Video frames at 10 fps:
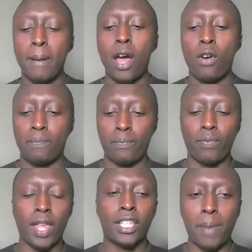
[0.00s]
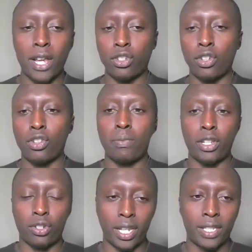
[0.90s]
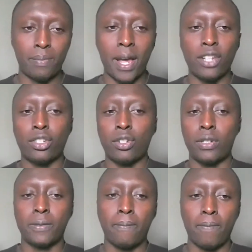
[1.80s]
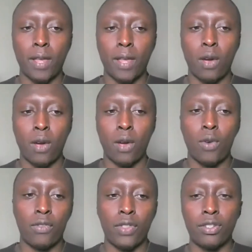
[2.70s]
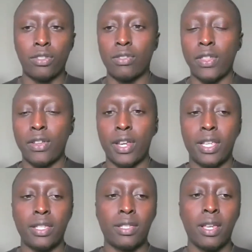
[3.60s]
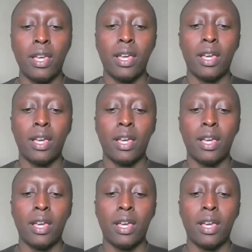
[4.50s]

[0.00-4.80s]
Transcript: Now, expansion, you mentioned expansion, one of the reasons for the raise.